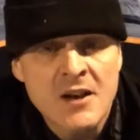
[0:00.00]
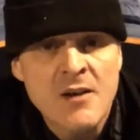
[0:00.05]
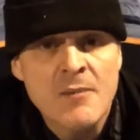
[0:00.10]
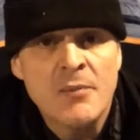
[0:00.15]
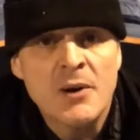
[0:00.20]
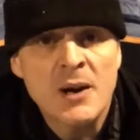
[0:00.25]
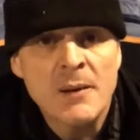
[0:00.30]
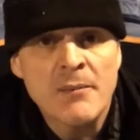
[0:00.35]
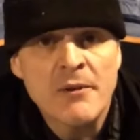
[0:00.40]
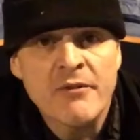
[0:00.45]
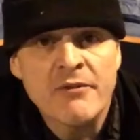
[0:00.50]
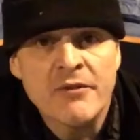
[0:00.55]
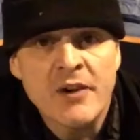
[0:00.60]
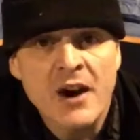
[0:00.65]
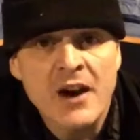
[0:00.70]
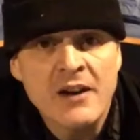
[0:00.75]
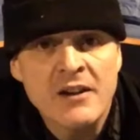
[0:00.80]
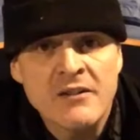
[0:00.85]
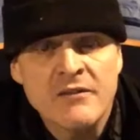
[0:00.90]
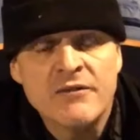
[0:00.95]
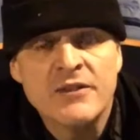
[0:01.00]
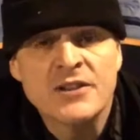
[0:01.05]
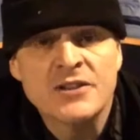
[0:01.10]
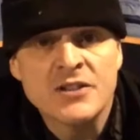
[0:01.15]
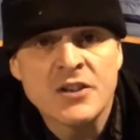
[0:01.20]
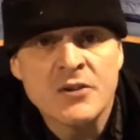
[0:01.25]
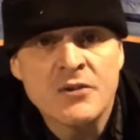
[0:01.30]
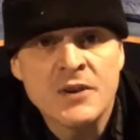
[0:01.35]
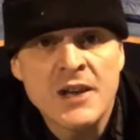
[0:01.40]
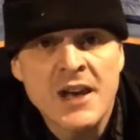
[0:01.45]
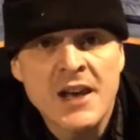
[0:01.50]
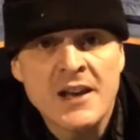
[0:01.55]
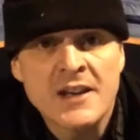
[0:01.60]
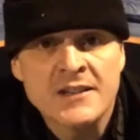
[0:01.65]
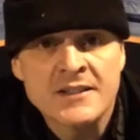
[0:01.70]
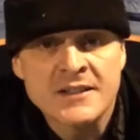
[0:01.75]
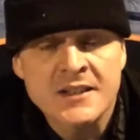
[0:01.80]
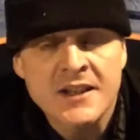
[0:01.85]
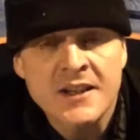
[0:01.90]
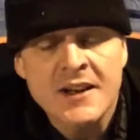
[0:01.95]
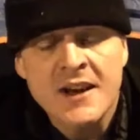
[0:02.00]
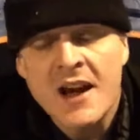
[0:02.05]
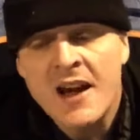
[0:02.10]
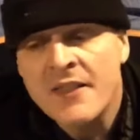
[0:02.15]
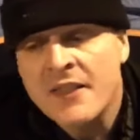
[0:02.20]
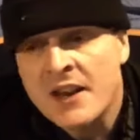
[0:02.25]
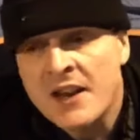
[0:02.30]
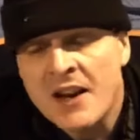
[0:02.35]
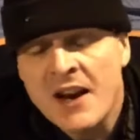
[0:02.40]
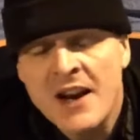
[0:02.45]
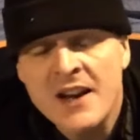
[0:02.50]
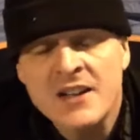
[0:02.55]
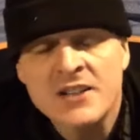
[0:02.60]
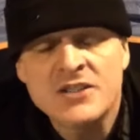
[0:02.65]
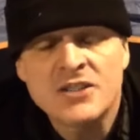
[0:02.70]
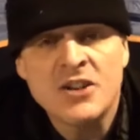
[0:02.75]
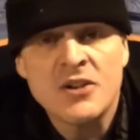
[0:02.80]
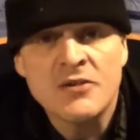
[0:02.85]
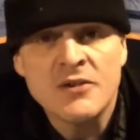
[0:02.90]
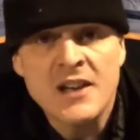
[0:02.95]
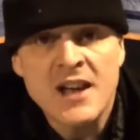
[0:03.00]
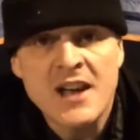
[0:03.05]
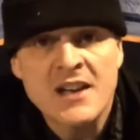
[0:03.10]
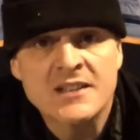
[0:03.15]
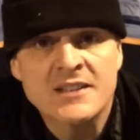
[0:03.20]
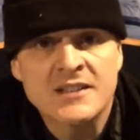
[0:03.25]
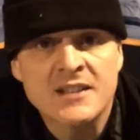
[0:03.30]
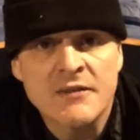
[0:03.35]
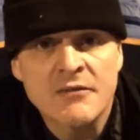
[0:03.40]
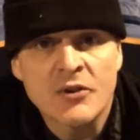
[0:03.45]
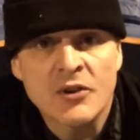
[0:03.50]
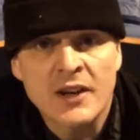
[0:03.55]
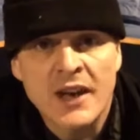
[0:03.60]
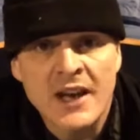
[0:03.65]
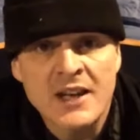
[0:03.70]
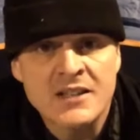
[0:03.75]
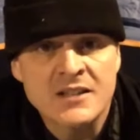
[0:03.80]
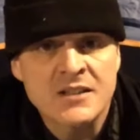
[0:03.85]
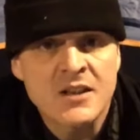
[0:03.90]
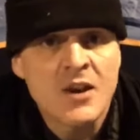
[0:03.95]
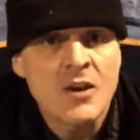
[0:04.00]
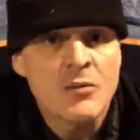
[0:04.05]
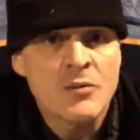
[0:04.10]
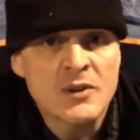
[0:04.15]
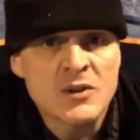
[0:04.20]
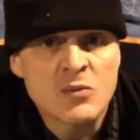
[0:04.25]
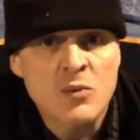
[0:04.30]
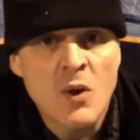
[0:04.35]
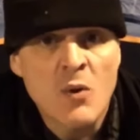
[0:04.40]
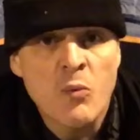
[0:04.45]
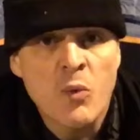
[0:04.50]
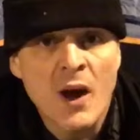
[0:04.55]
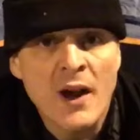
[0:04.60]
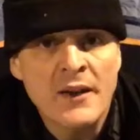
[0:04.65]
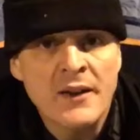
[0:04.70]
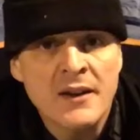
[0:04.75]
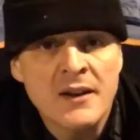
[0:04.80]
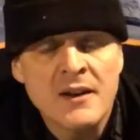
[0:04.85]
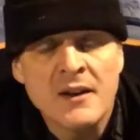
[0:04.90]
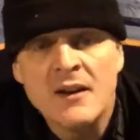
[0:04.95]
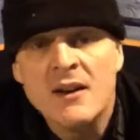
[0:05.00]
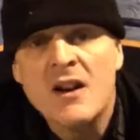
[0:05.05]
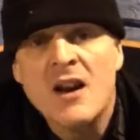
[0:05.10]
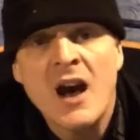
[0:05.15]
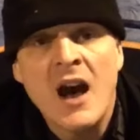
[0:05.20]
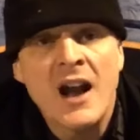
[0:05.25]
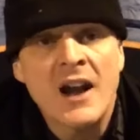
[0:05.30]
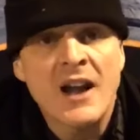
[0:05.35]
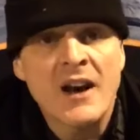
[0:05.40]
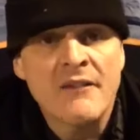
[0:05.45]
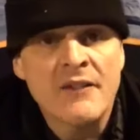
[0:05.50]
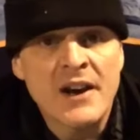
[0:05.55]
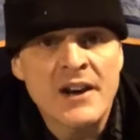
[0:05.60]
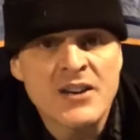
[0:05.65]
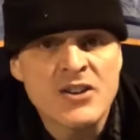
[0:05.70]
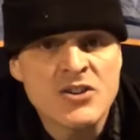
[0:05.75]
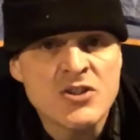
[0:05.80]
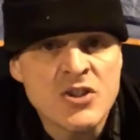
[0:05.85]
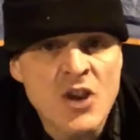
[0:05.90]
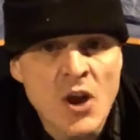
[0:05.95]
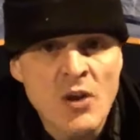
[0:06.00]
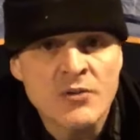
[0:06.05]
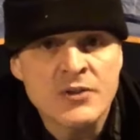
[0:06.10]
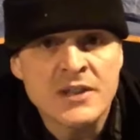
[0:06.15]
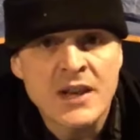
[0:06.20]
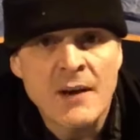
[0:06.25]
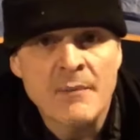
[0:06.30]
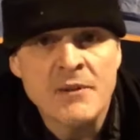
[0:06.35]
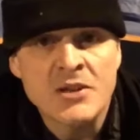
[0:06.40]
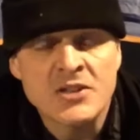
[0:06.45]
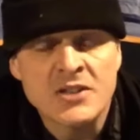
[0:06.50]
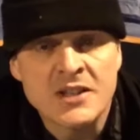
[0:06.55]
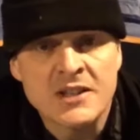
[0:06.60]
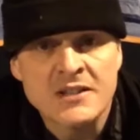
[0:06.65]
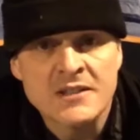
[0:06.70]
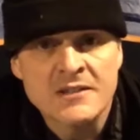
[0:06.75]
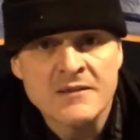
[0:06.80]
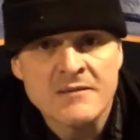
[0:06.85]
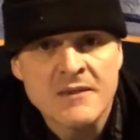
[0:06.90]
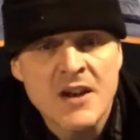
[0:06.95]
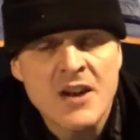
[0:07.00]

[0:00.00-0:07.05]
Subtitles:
Put up a fight for 2 years. And then I had a 2 year civil case, which we won, and I've had no damages.